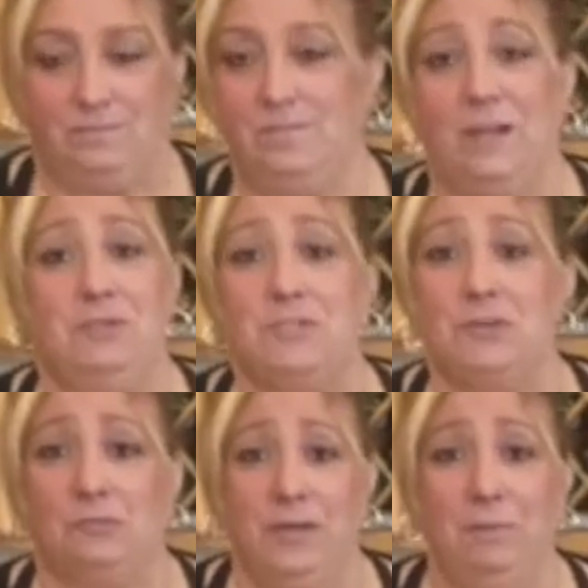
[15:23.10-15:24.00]
I'm just
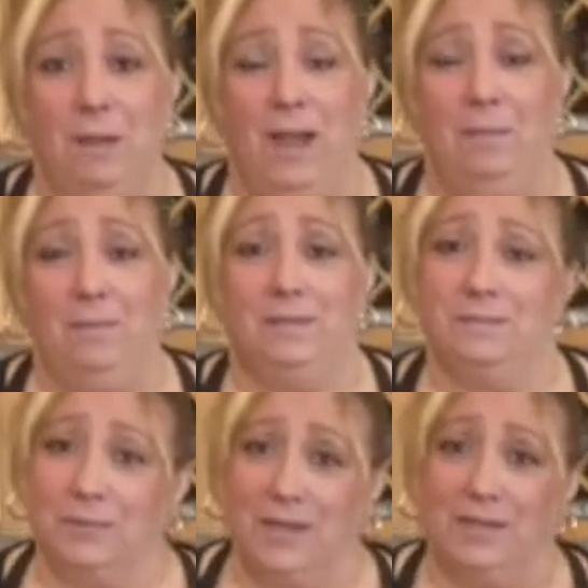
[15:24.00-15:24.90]
a real mom
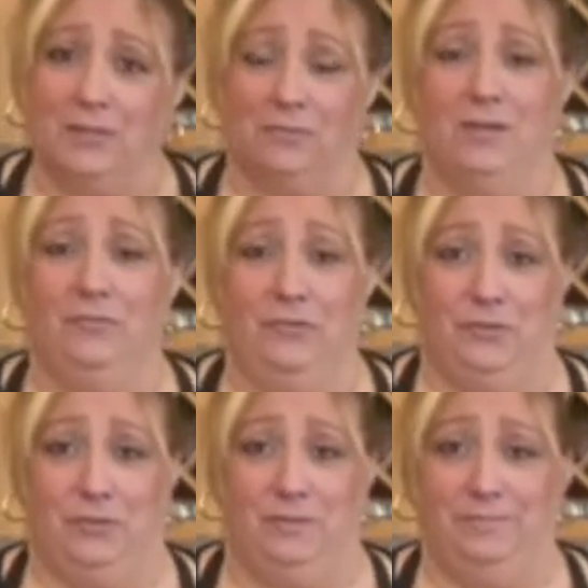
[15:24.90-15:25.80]
bringing you real
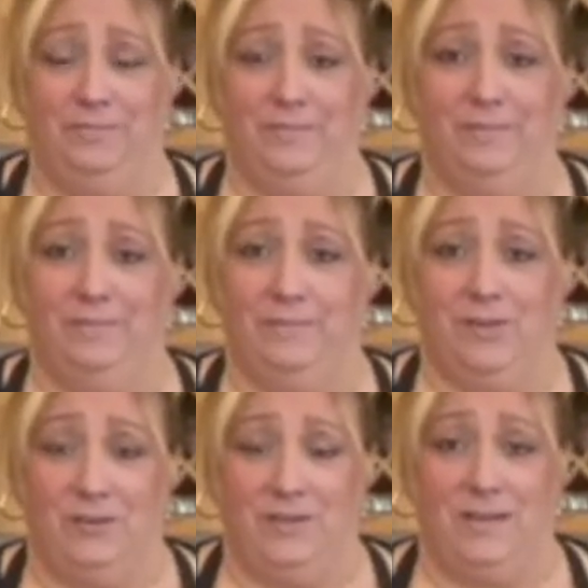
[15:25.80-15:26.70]
food
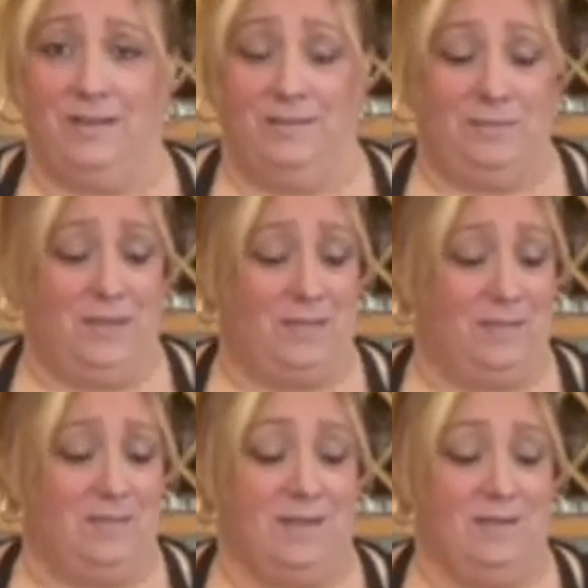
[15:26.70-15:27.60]
on a daily
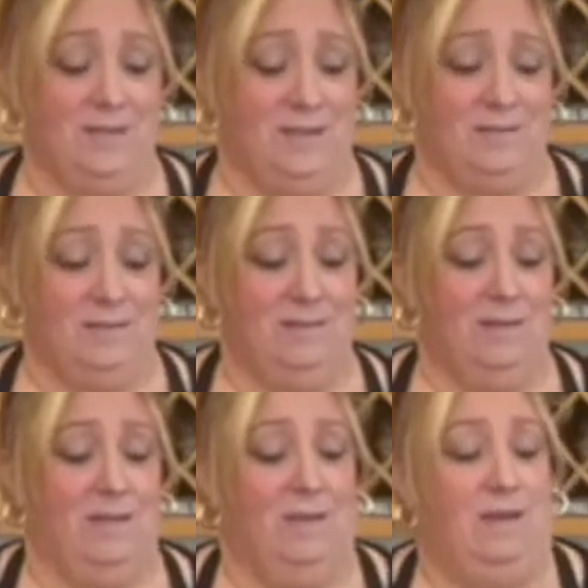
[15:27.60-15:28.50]
basis. That's it.
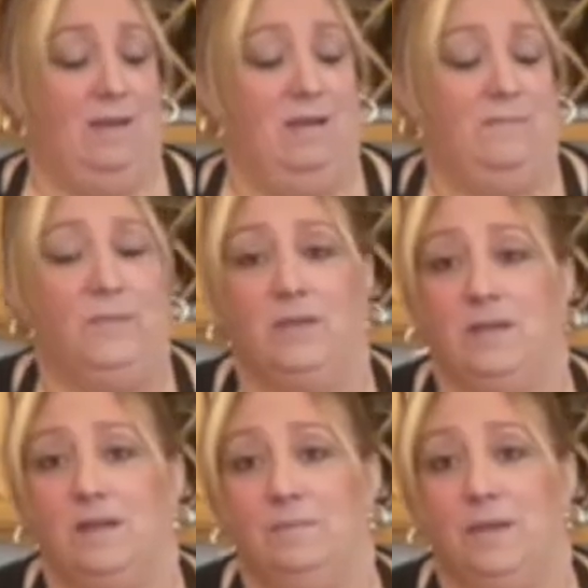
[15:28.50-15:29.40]
And
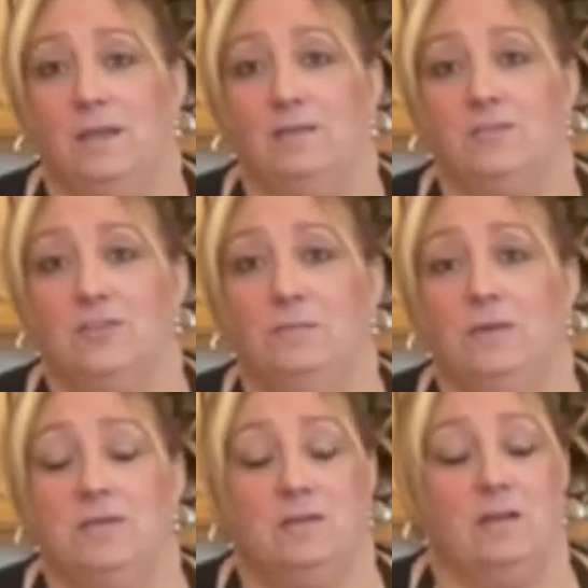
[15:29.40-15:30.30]
then I pick at the
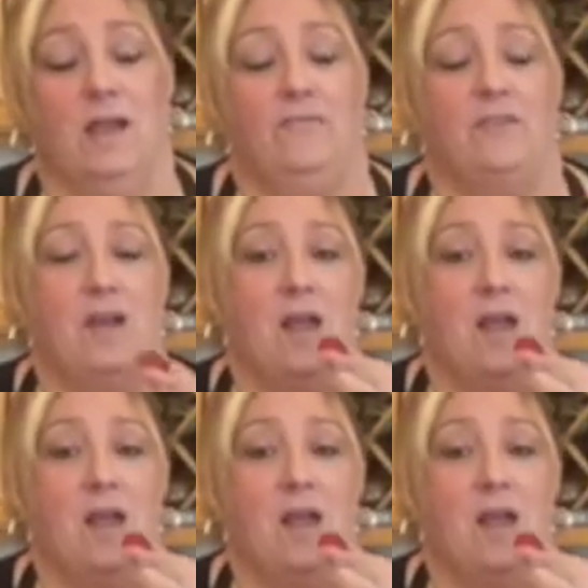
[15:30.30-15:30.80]
strawberries that are left.